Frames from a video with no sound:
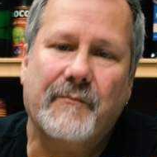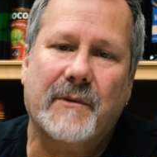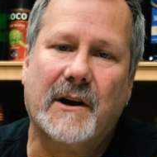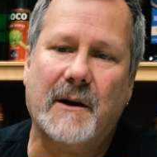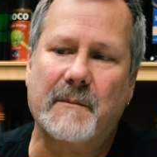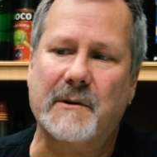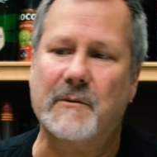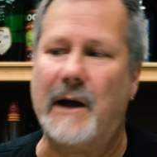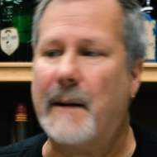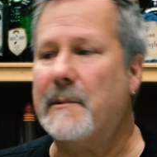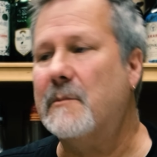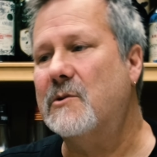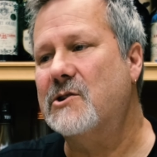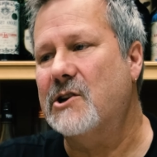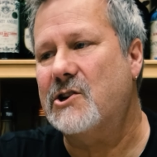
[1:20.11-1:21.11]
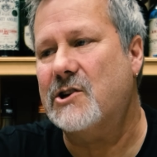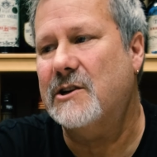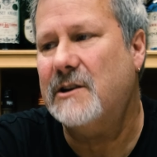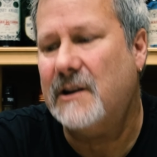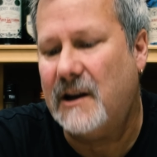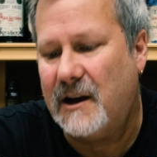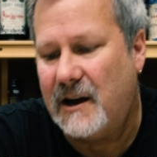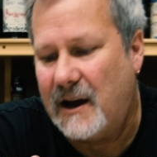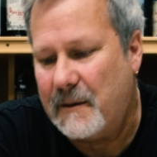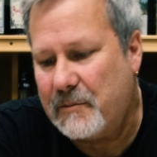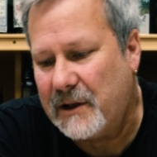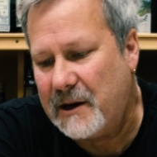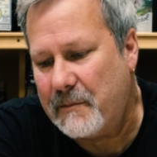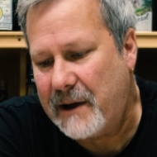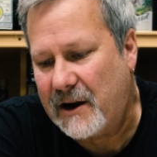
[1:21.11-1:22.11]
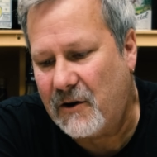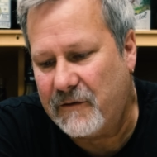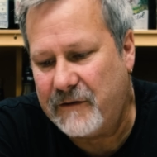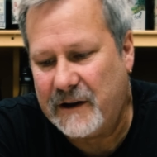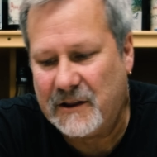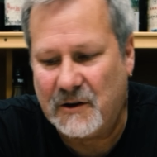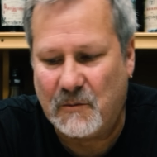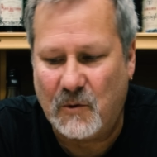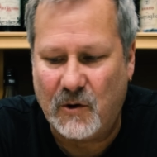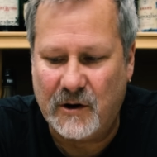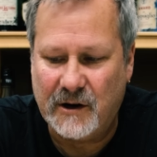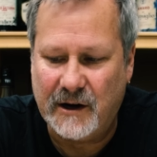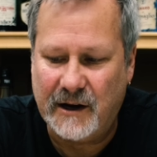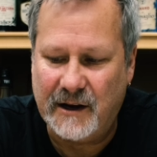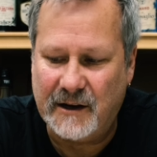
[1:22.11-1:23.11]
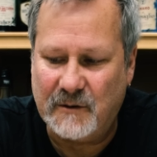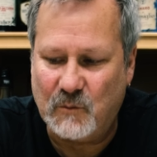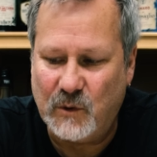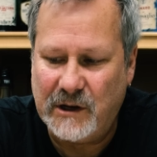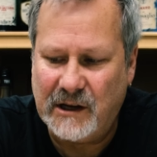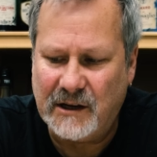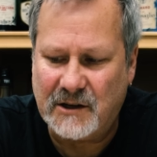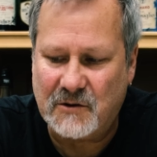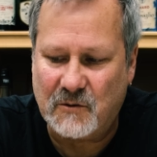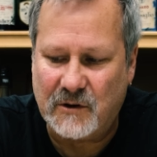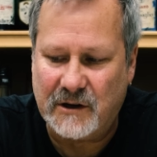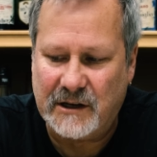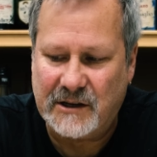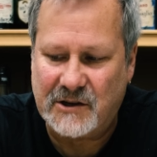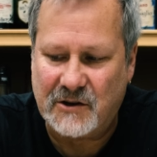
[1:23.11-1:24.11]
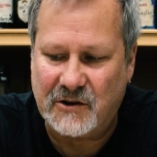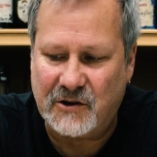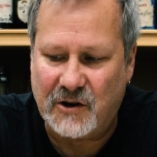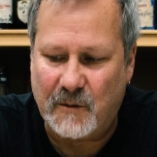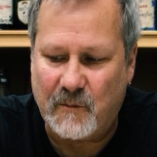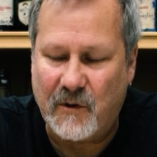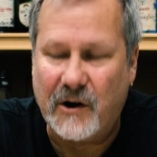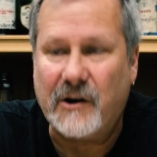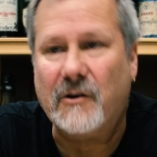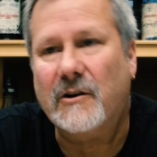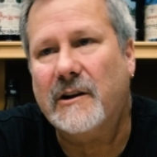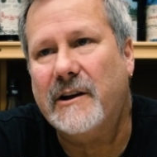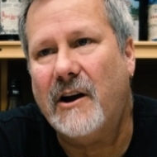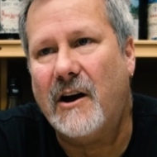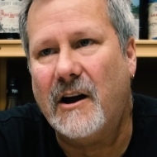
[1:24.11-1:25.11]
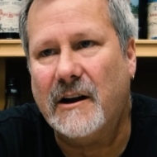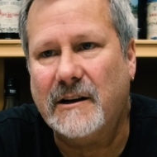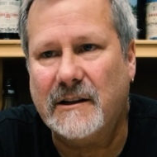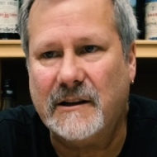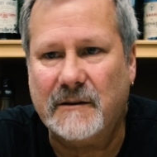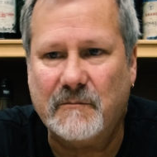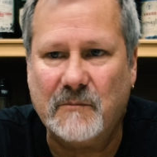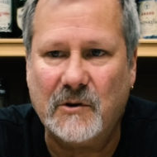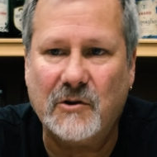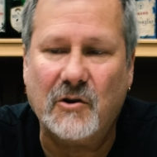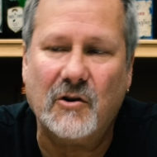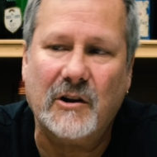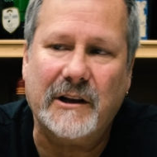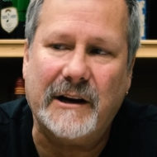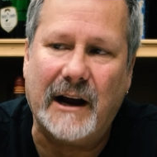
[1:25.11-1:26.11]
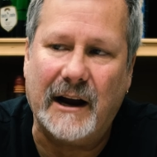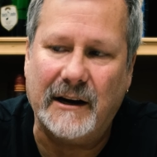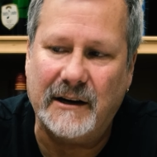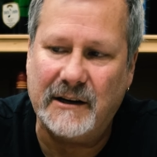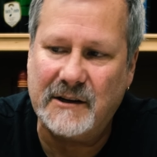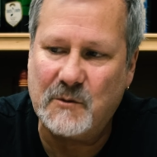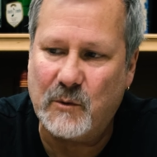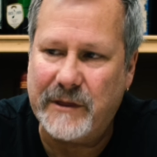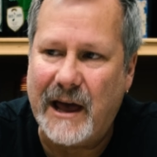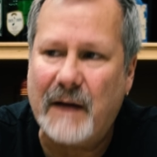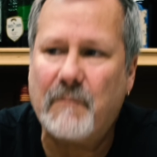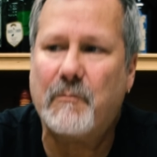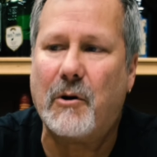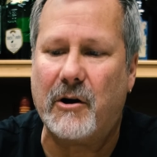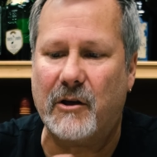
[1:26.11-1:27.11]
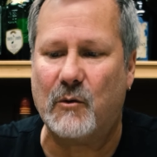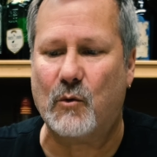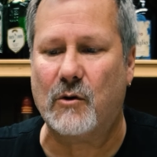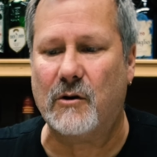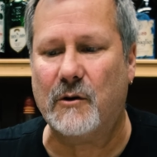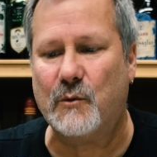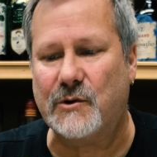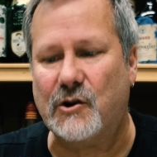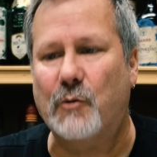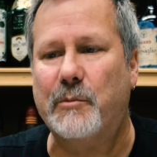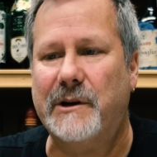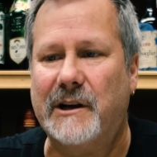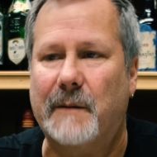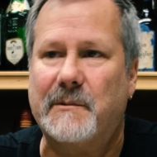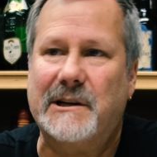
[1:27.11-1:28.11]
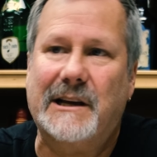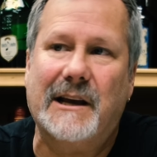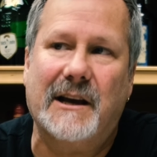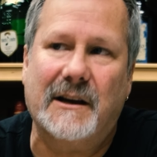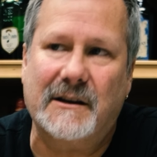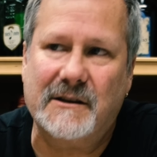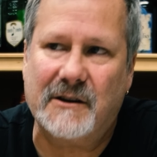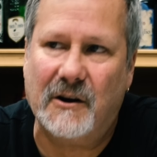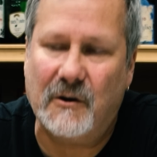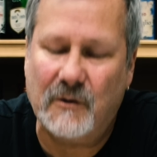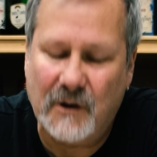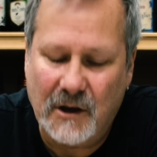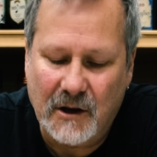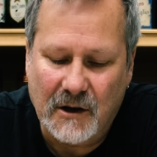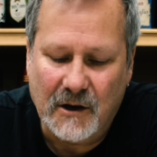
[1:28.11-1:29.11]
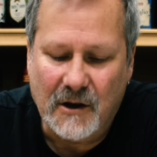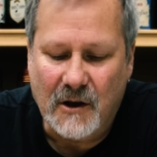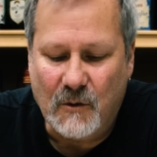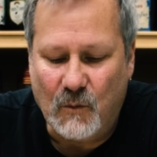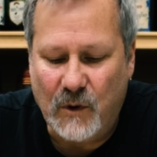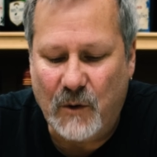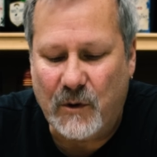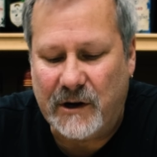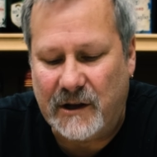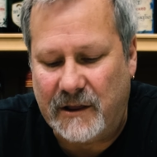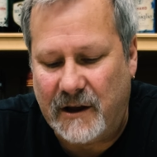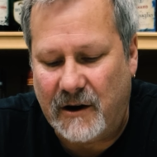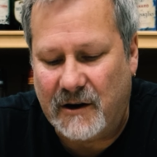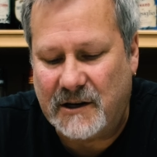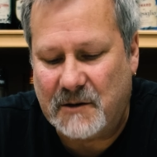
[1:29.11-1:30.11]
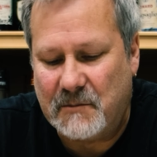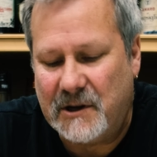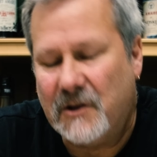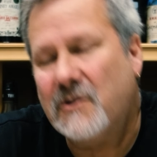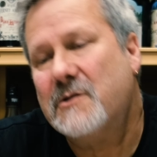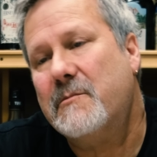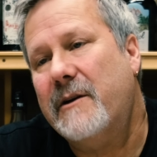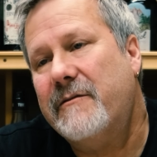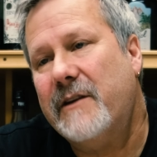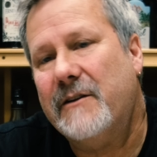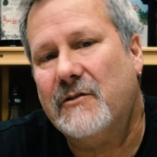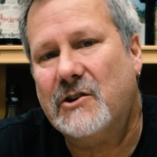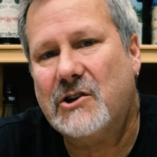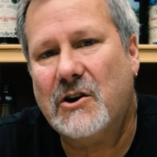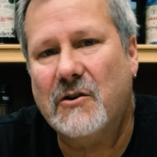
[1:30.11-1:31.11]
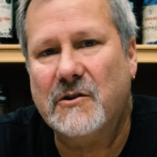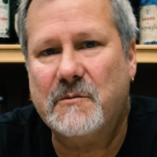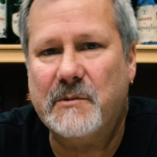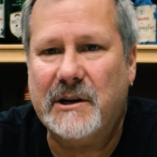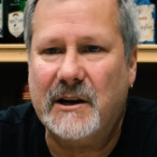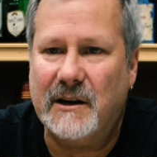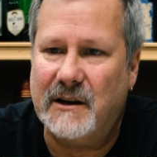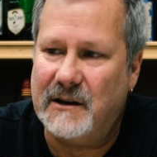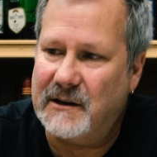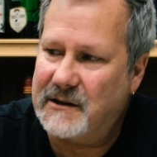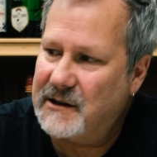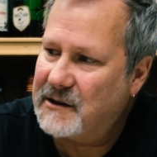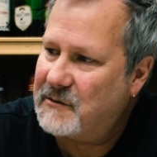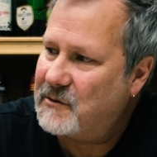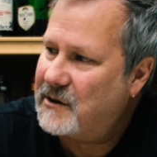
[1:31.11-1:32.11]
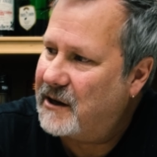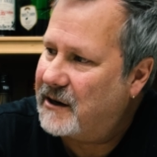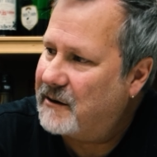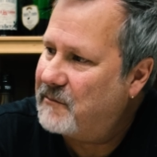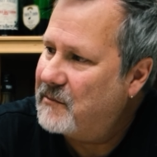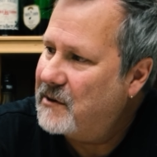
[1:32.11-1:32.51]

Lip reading: The company, I'm a musician. I played in a band called Faith No More, and we toured Eastern Europe very early on in the early '90s when that part of the world was opening up to gigs. So we went in there, and to me, those are my favorite shows because this was like